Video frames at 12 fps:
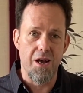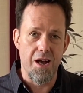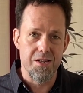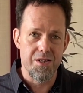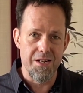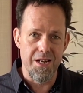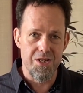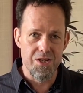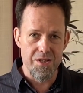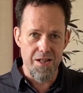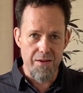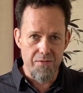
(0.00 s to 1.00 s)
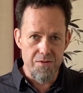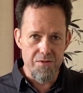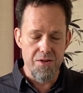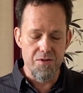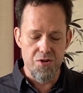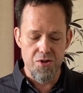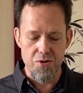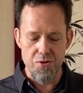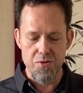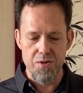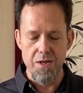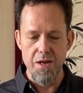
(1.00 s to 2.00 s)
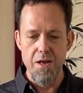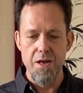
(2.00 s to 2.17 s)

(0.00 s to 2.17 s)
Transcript: oxidation level you choose.